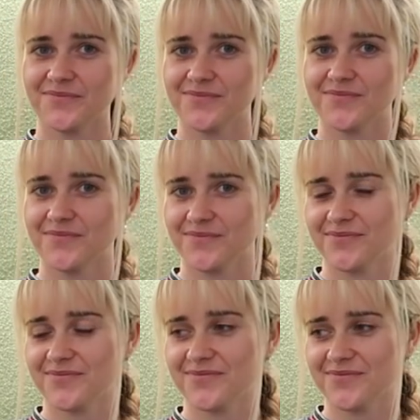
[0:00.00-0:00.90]

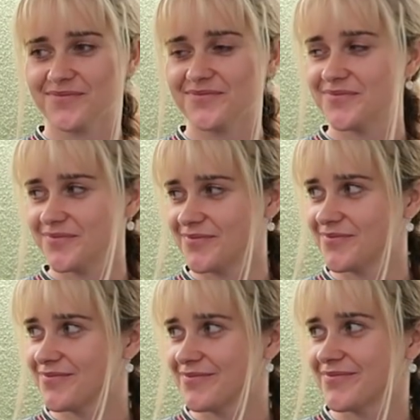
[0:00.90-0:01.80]

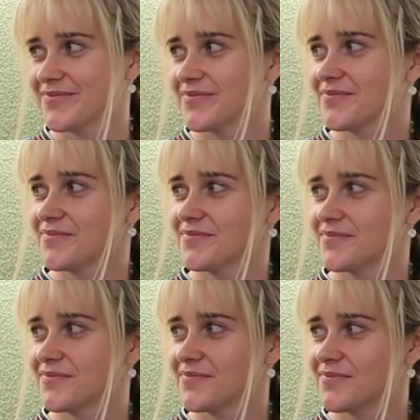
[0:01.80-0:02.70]

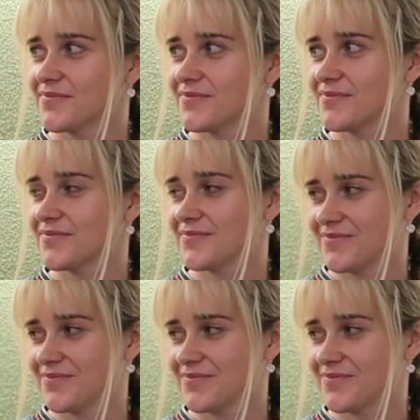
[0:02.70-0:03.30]
(silent)